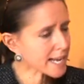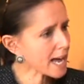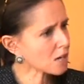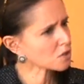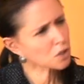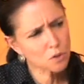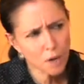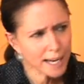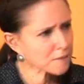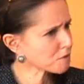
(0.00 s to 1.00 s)
sound,
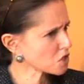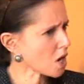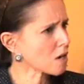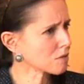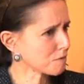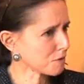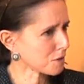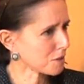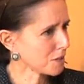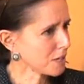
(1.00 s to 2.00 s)
great
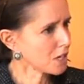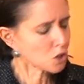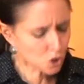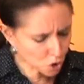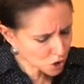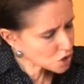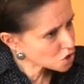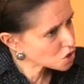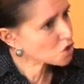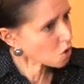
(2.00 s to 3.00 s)
photographer, good
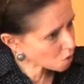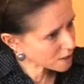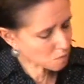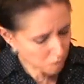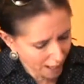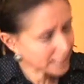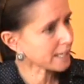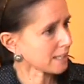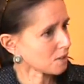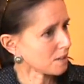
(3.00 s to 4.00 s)
story
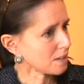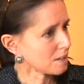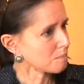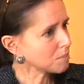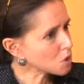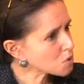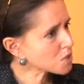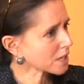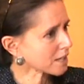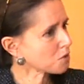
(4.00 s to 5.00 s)
writing,
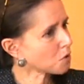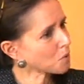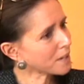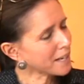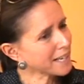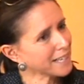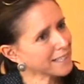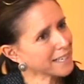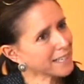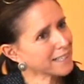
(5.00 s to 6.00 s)
music, you know,
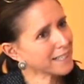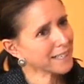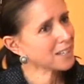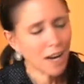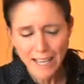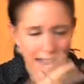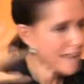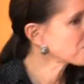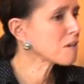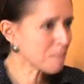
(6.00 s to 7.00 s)
not
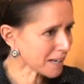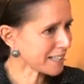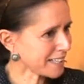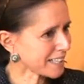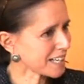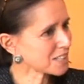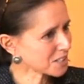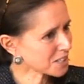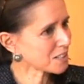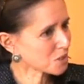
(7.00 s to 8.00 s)
everybody
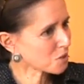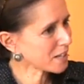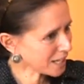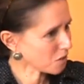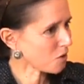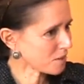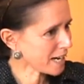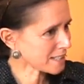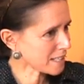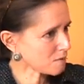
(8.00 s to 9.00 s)
can create on
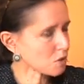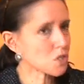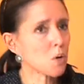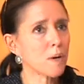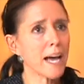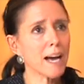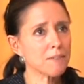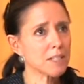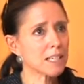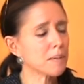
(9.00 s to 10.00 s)
that level. So we
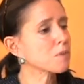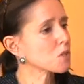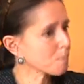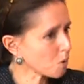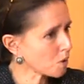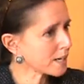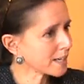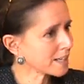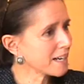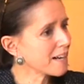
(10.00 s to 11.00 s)
have to keep
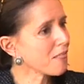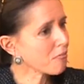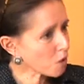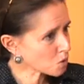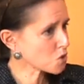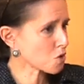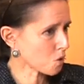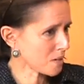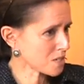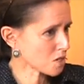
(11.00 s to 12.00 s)
supporting those
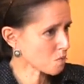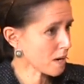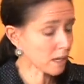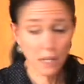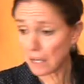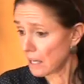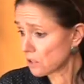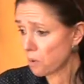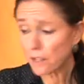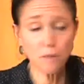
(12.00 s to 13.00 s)
stories as well.
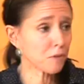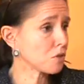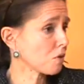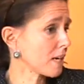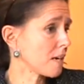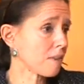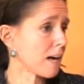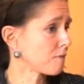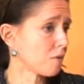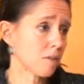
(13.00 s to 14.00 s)
It's wonderful, you can have
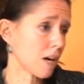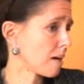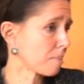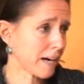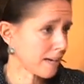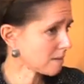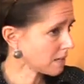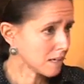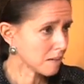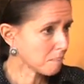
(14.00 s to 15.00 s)
iPhone, iPad,
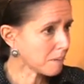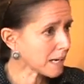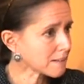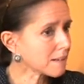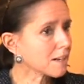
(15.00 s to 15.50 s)
but